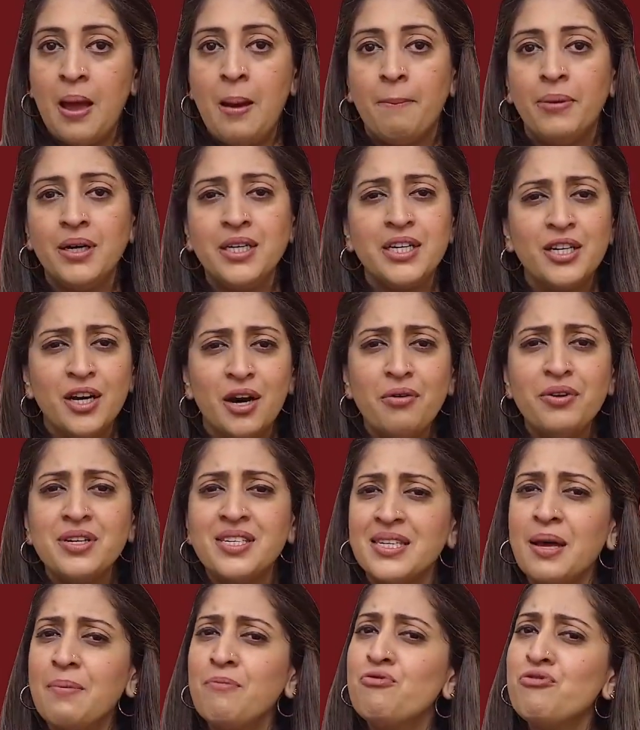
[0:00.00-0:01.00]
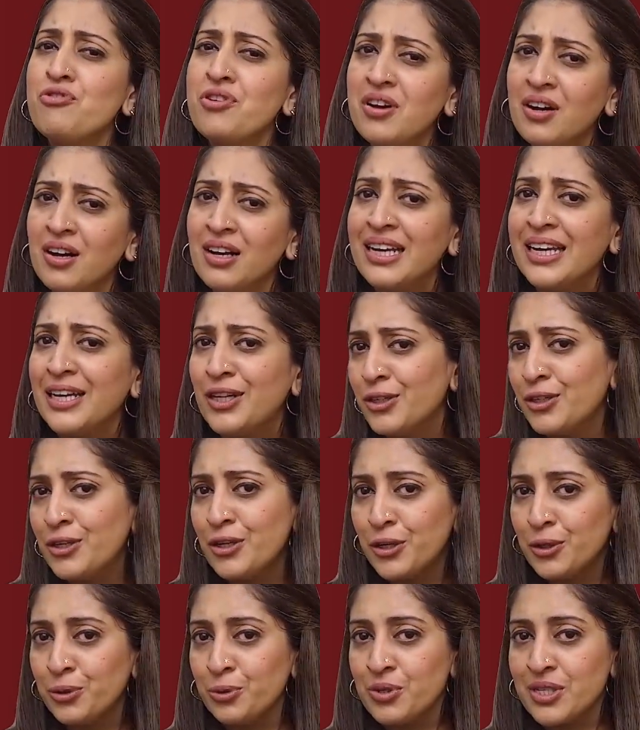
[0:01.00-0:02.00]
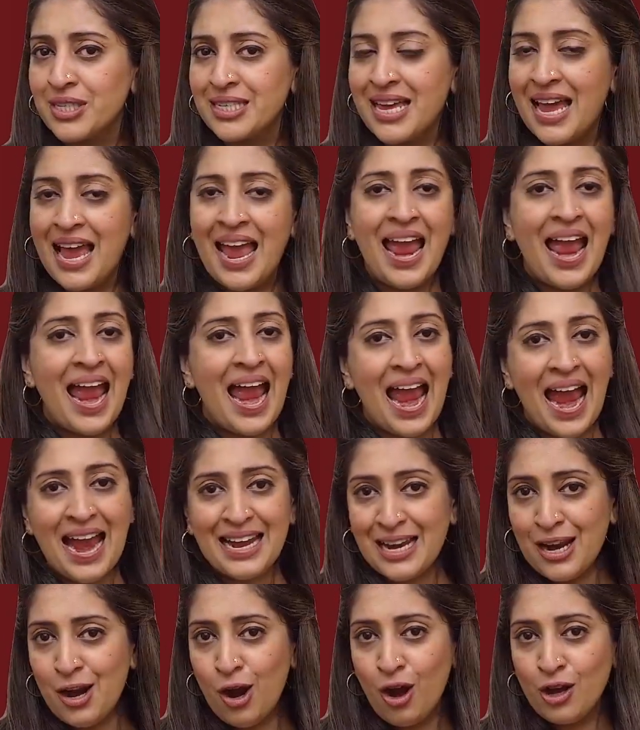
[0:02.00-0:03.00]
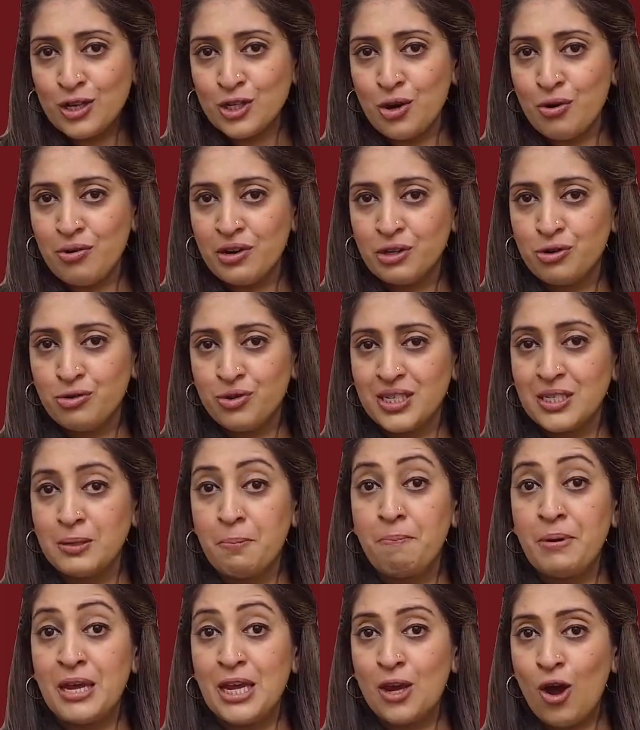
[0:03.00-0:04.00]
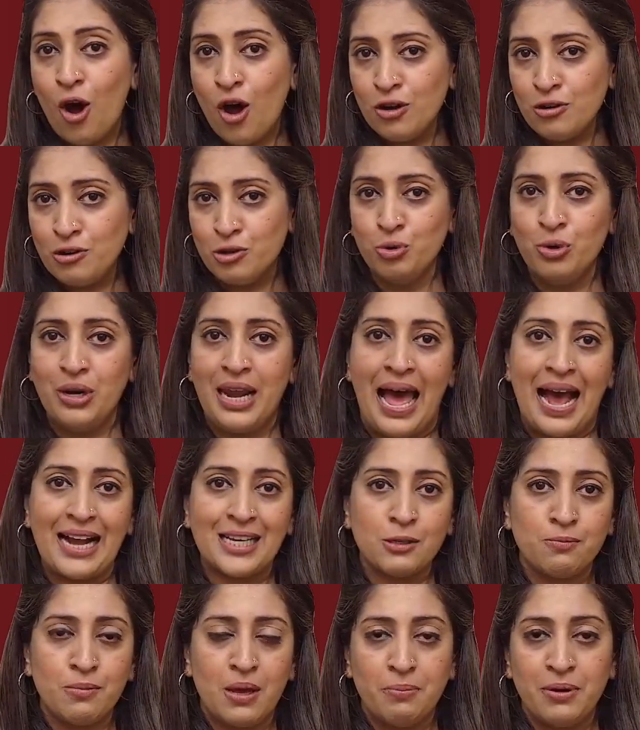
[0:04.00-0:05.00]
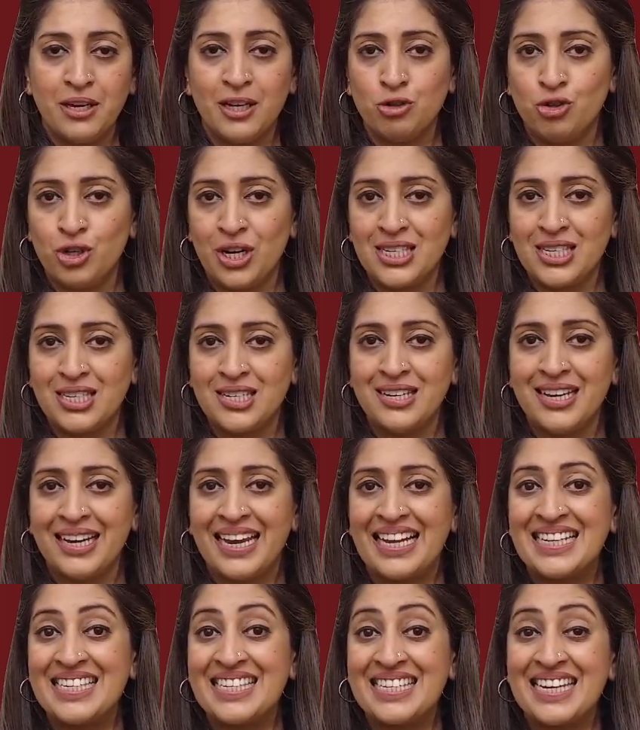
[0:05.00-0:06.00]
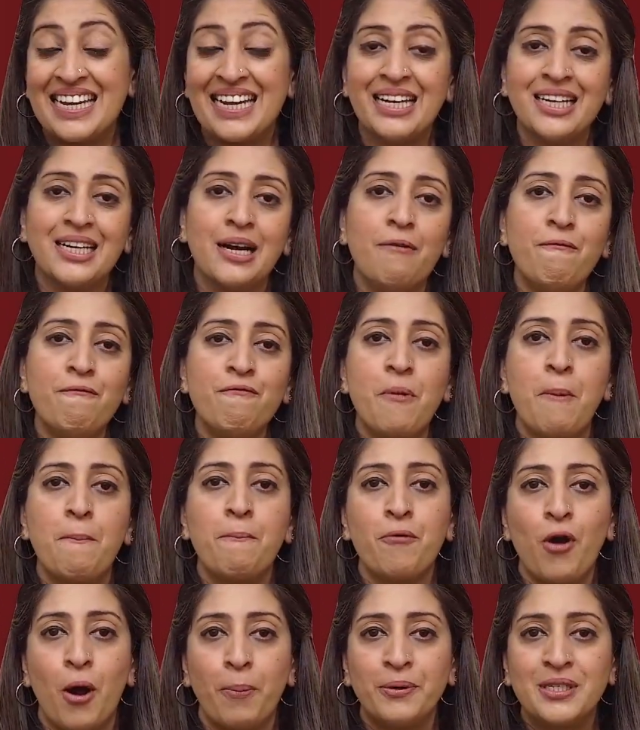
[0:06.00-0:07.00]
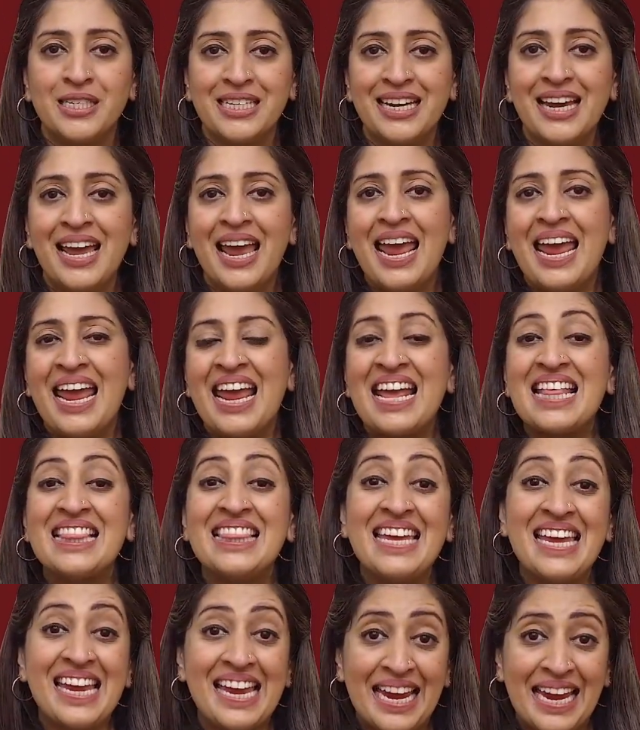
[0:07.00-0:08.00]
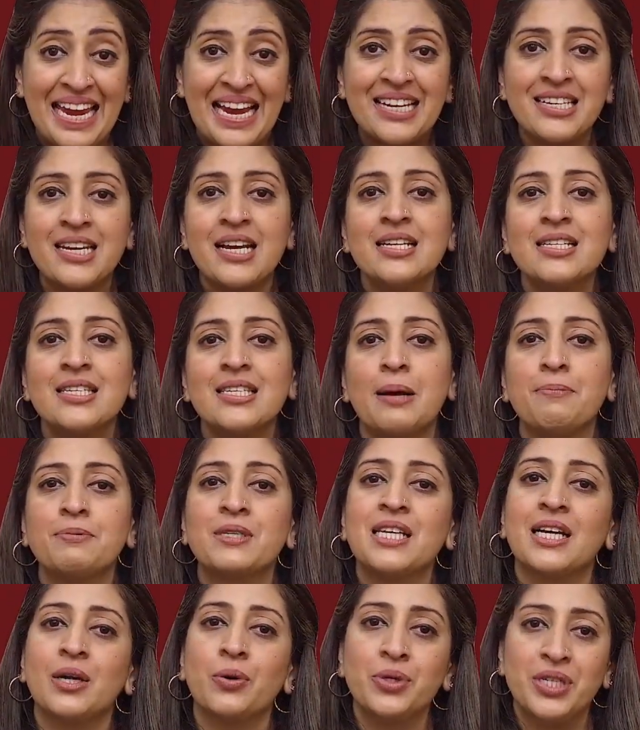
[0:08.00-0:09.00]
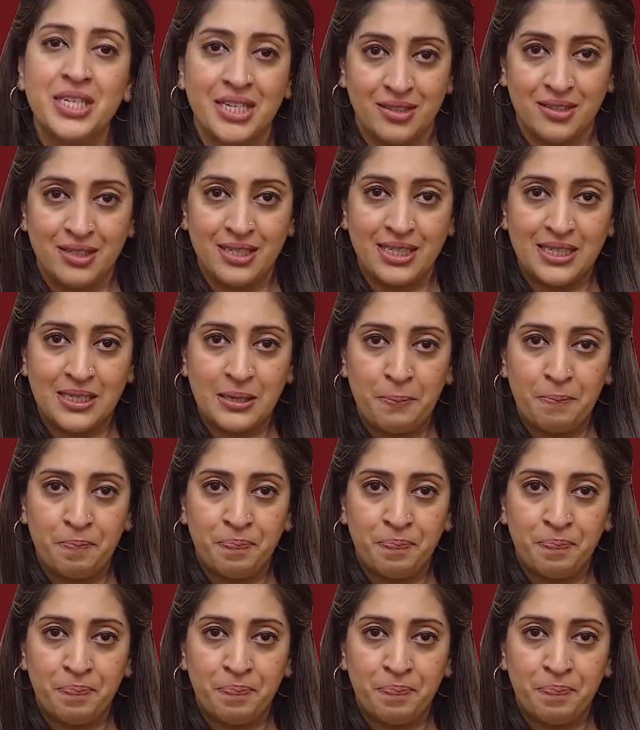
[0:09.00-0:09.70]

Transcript: But here is some really good news. Any loss or interest beyond 2 lakhs may be adjusted against income from property in the 8 subsequent years.